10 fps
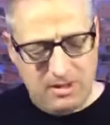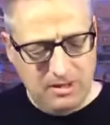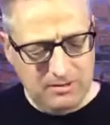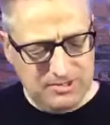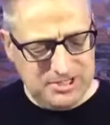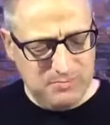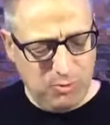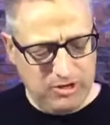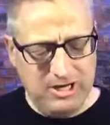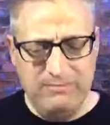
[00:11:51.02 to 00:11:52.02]
uh, this
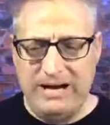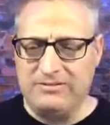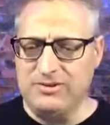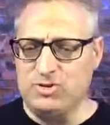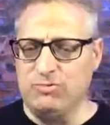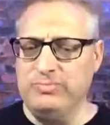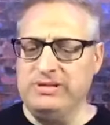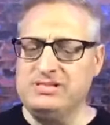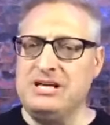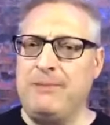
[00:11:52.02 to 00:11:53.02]
morning about the
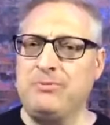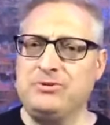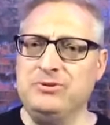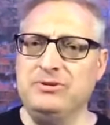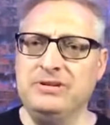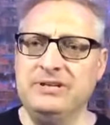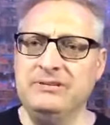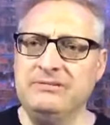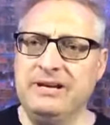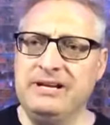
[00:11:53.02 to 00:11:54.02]
tremendous opportunity
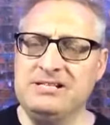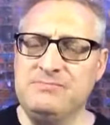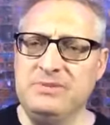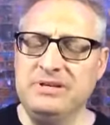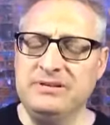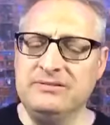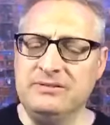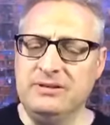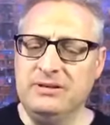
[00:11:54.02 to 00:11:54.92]
that has been